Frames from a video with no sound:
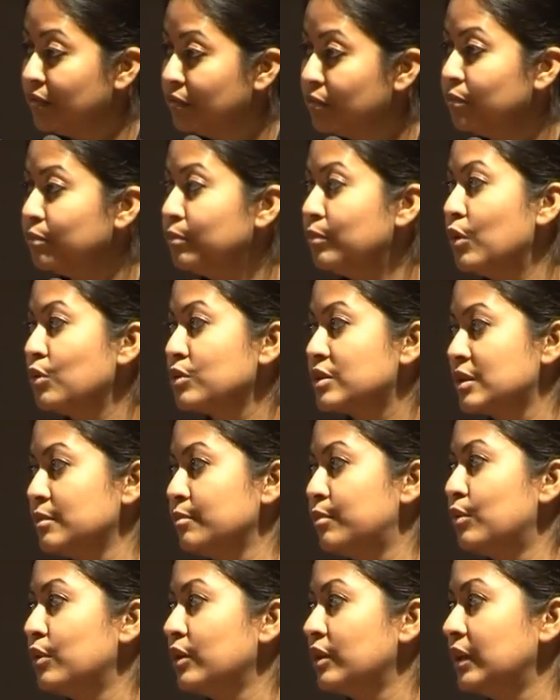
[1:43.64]
And
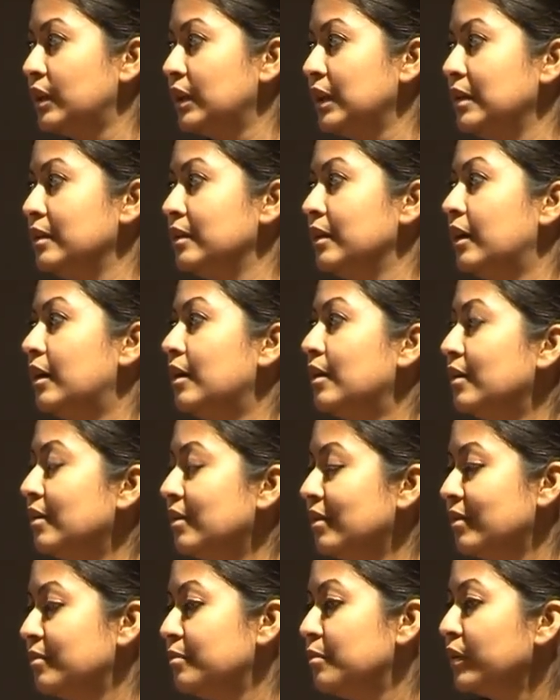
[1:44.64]
most importantly,
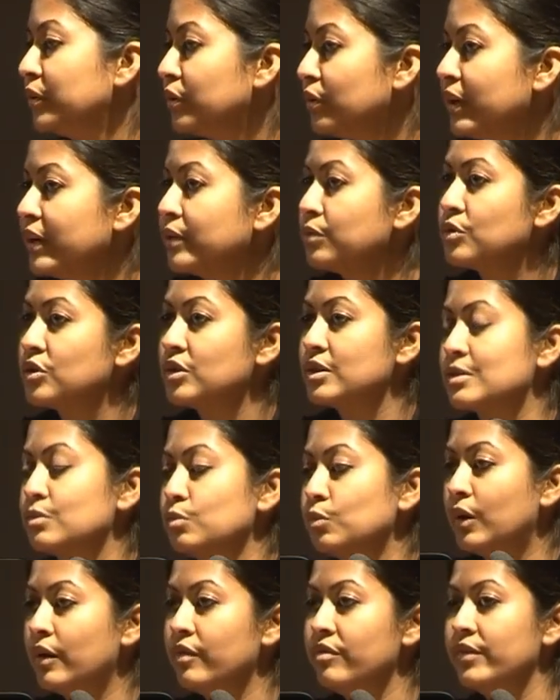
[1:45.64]
mother language
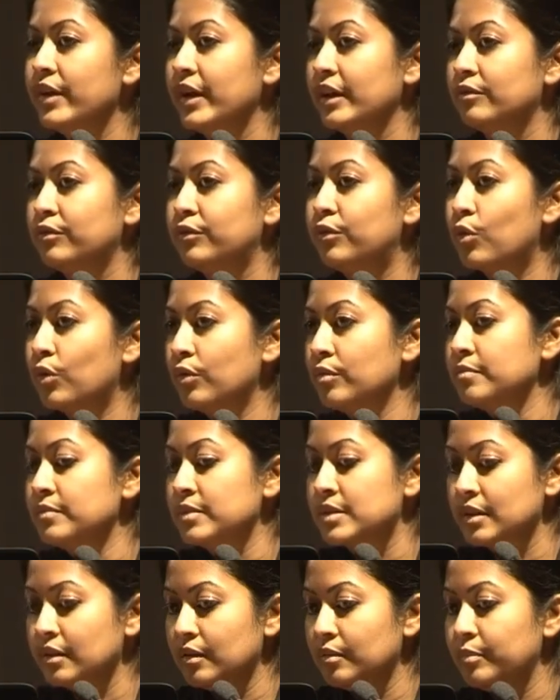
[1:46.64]
is one that
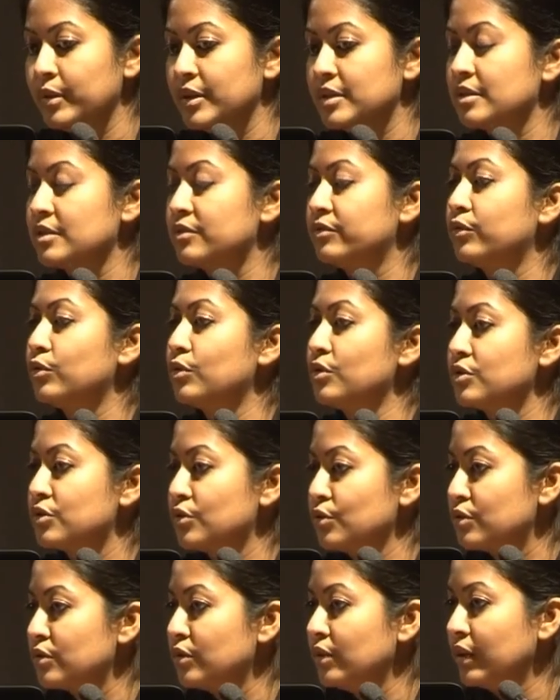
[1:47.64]
forms a basis for
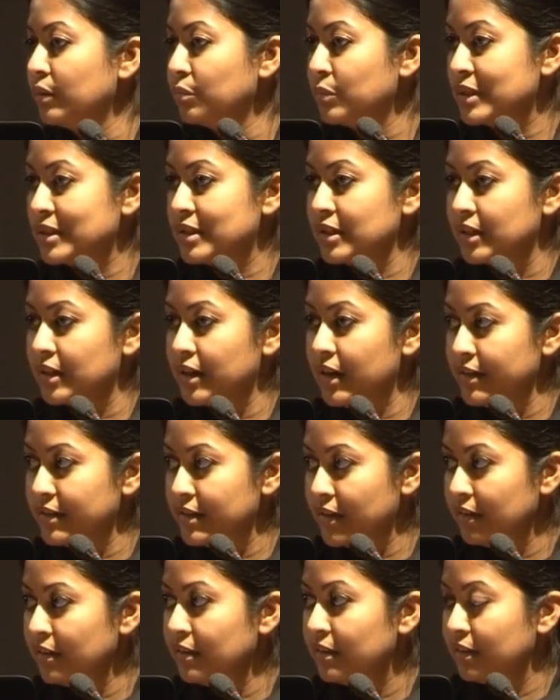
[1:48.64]
sociolinguistic
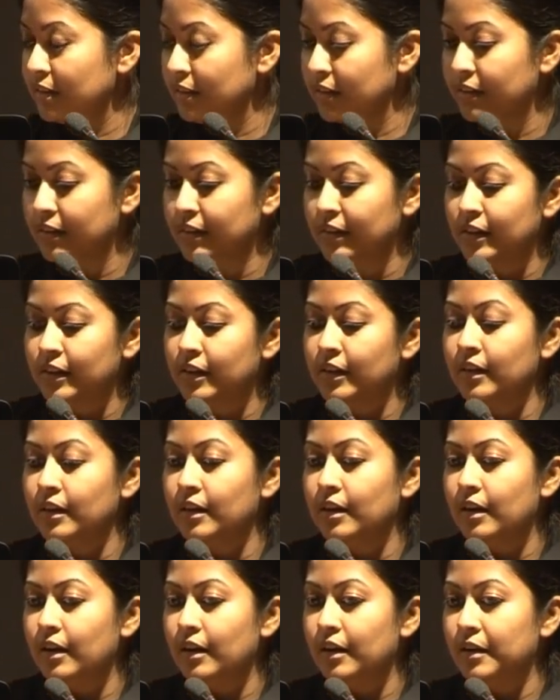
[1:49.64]
identity.
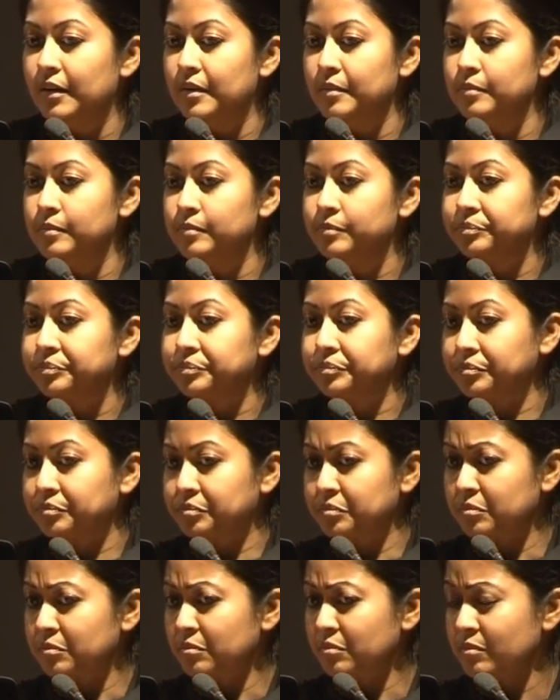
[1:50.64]
And
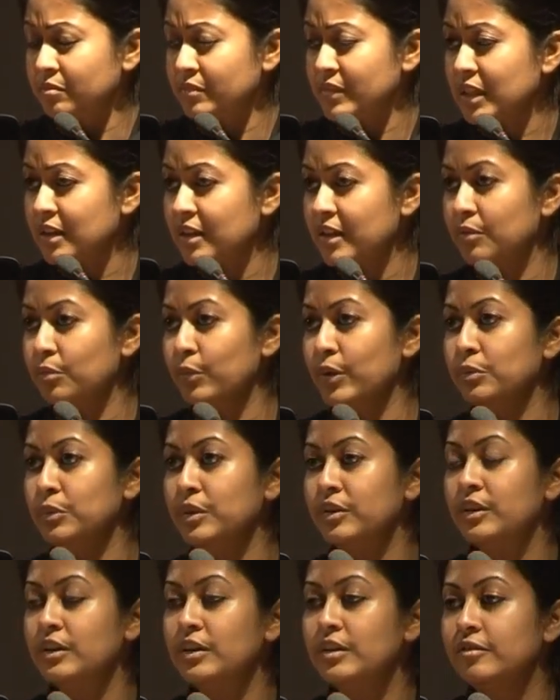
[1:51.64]

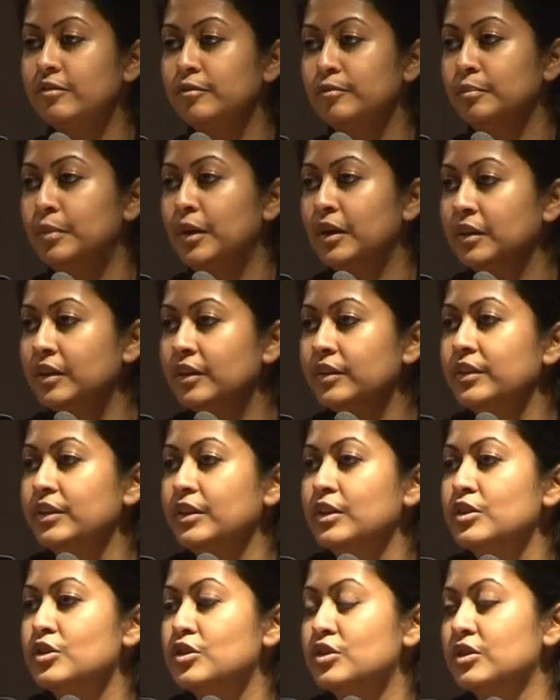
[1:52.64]
when we think of
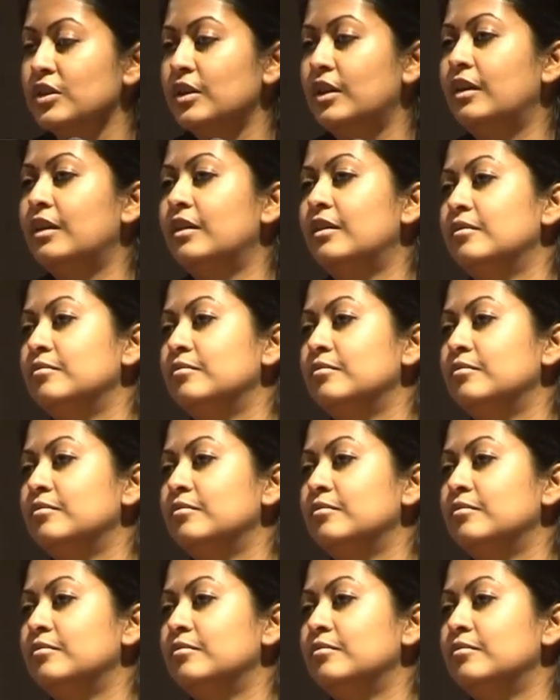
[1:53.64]
Bangladesh,